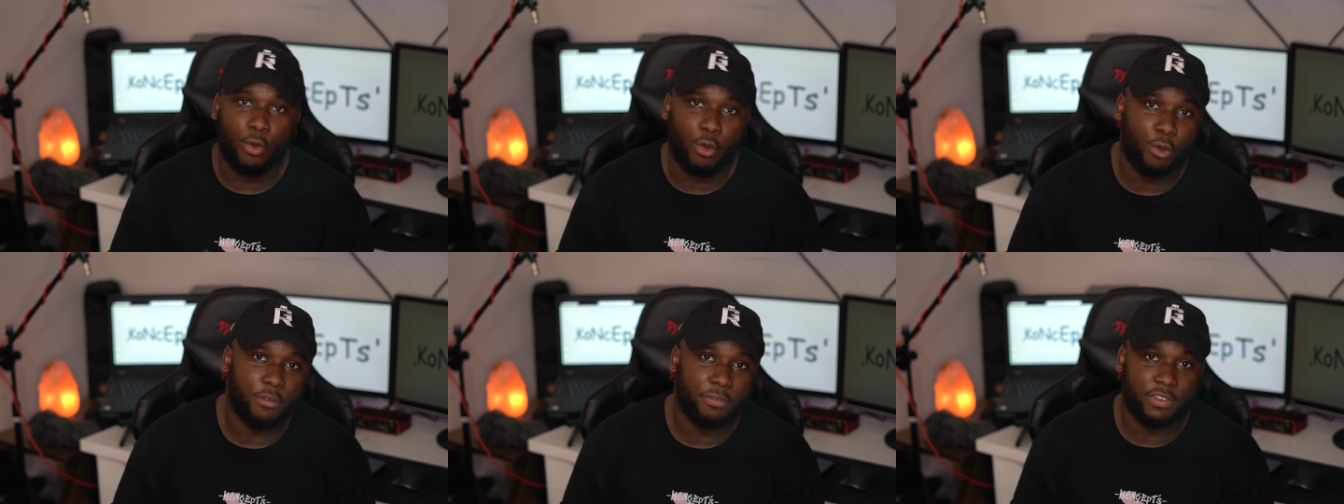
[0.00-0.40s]

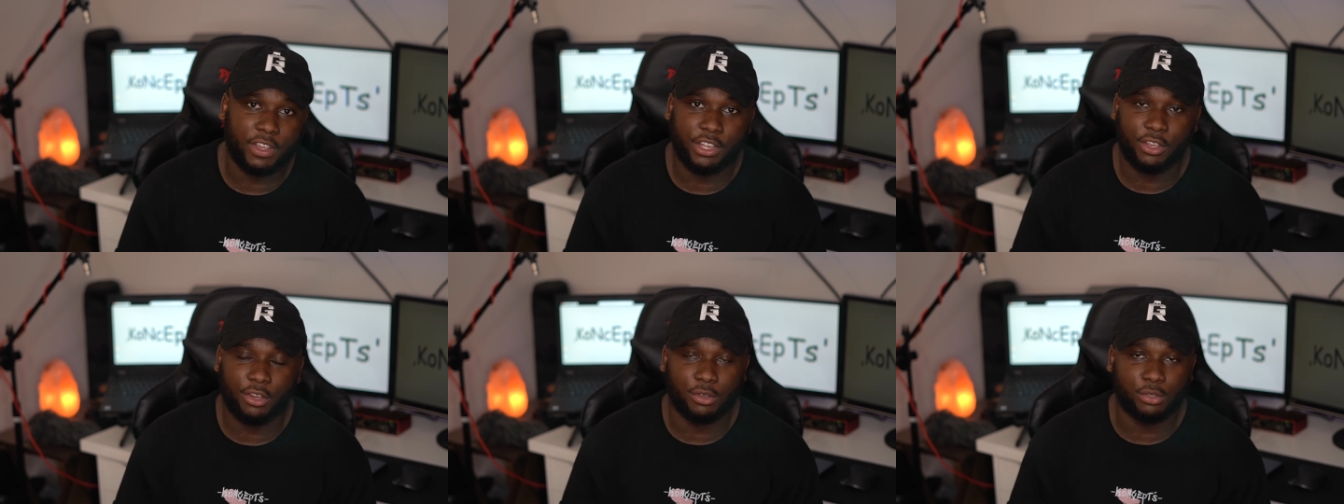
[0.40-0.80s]
or
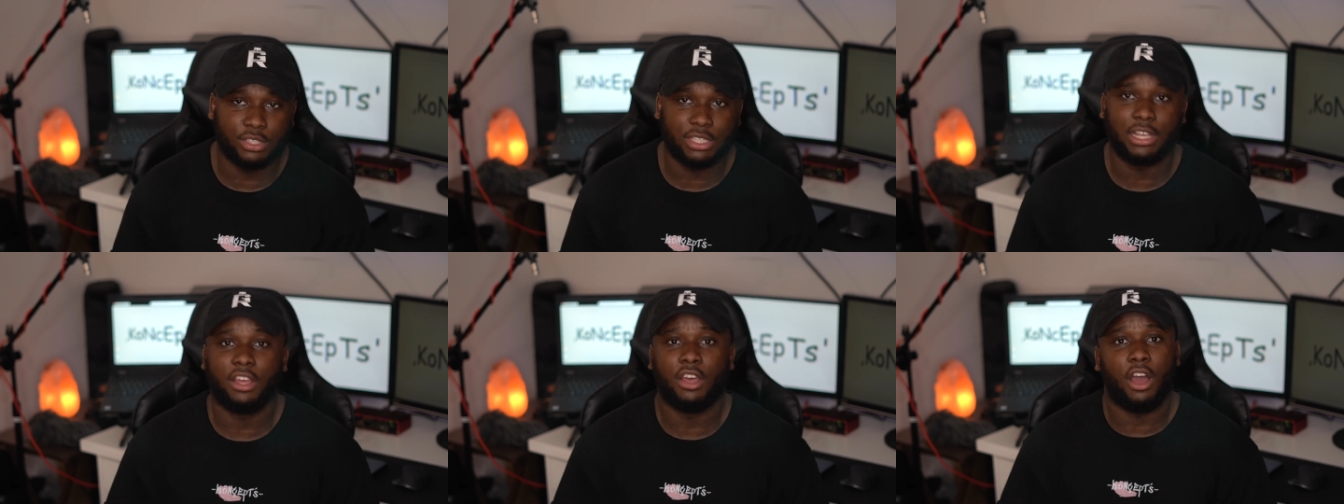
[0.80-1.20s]

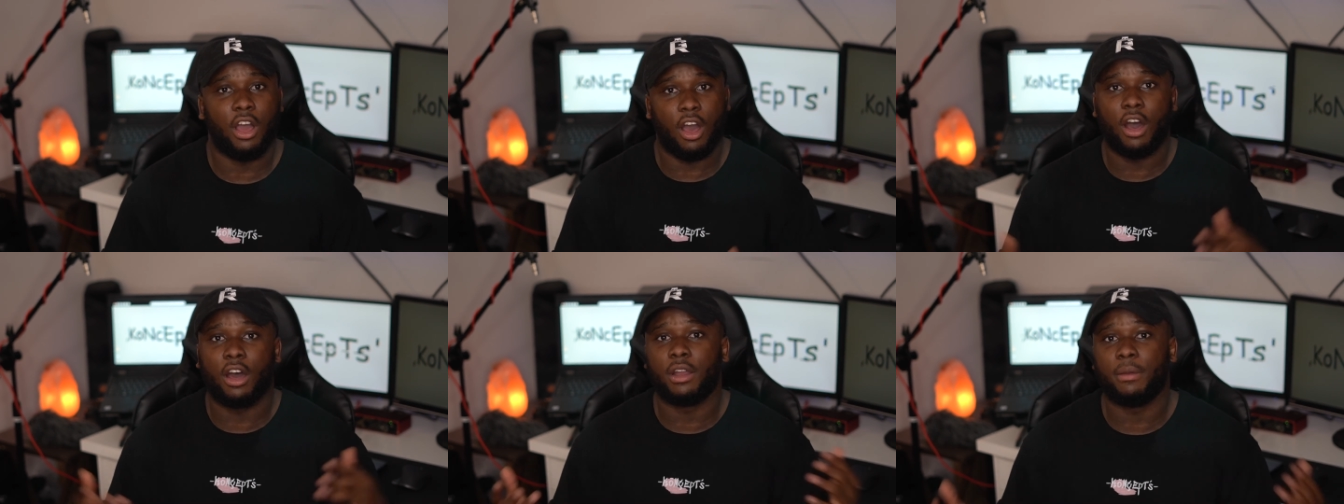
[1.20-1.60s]
videos
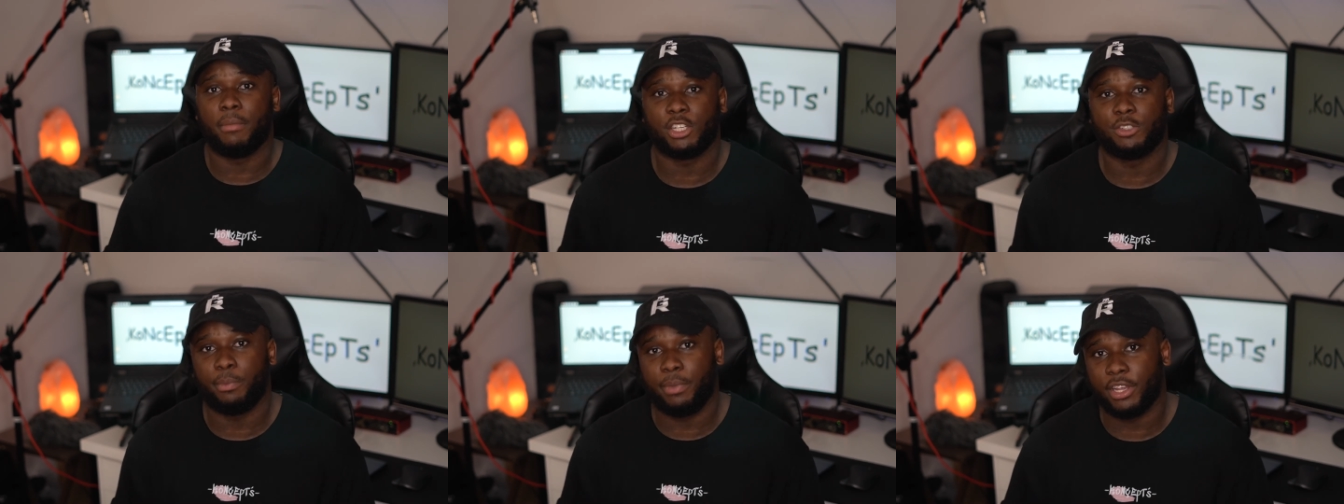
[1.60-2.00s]
on a
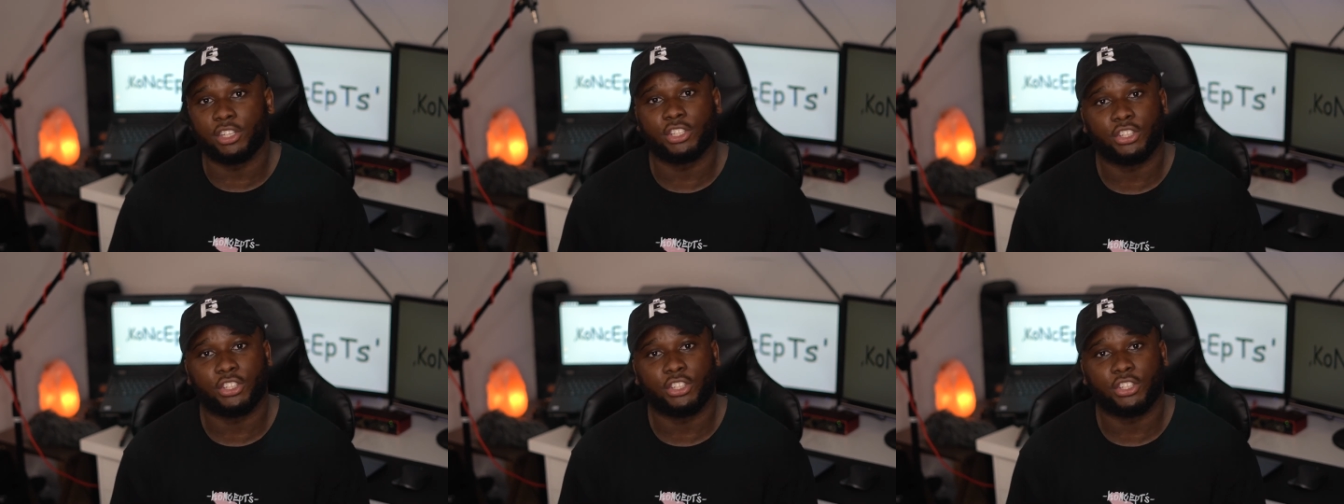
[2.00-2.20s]
much bigger